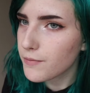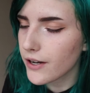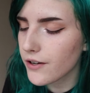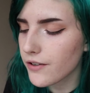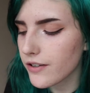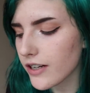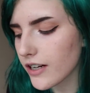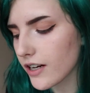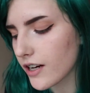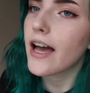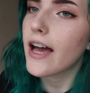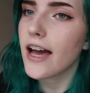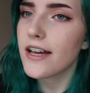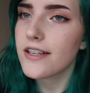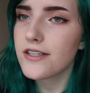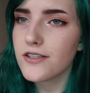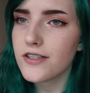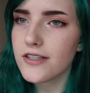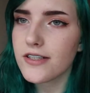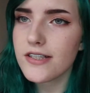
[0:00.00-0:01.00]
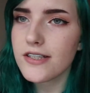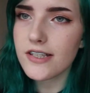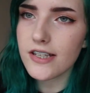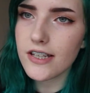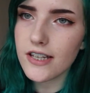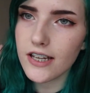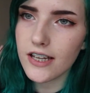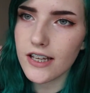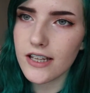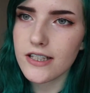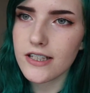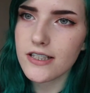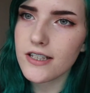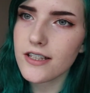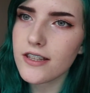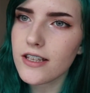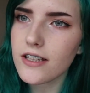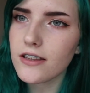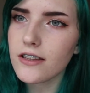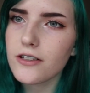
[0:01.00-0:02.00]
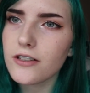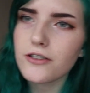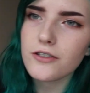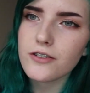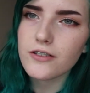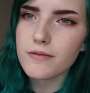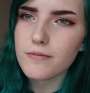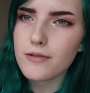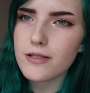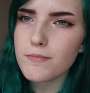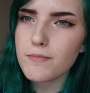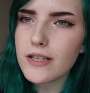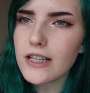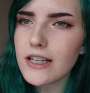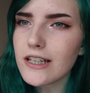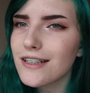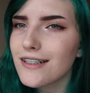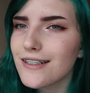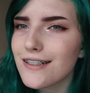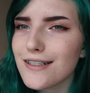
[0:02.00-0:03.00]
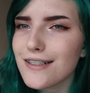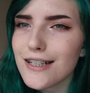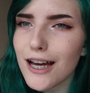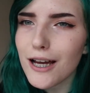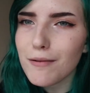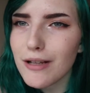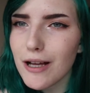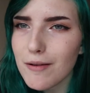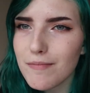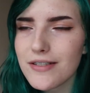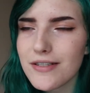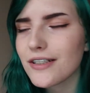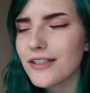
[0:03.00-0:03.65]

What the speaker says: powder. As you can see in the little speedy time-lapse